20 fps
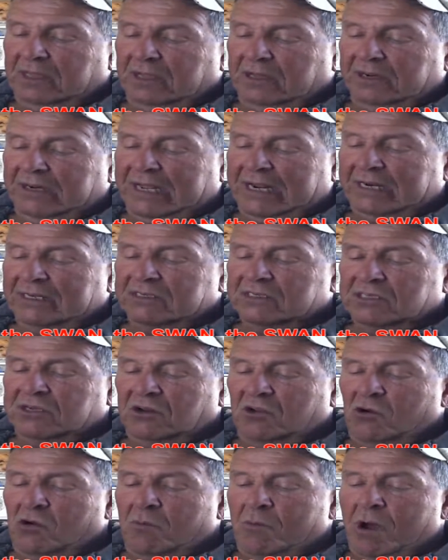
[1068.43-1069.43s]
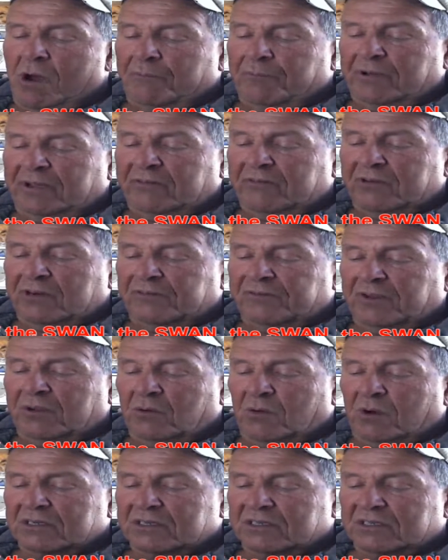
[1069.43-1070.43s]
That'd slow him up even if he
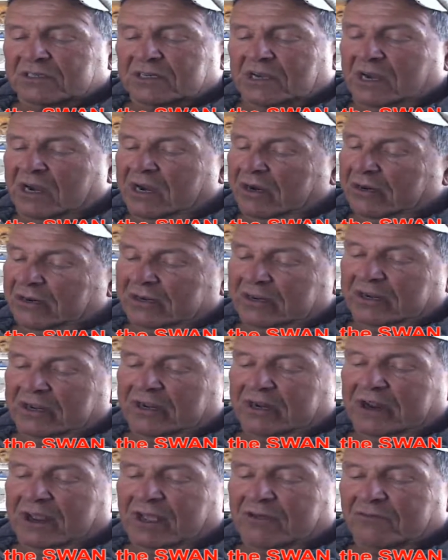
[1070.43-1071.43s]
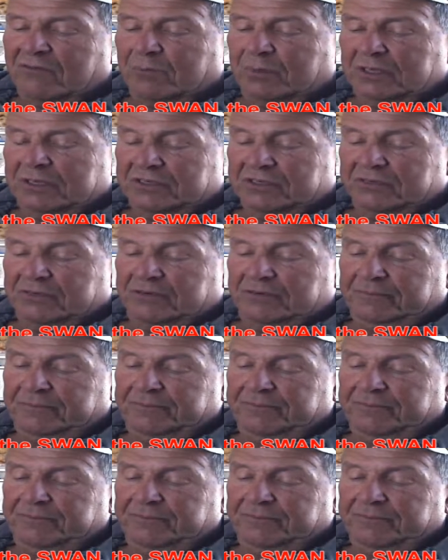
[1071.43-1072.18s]
wasn't tired and didn't have a blister."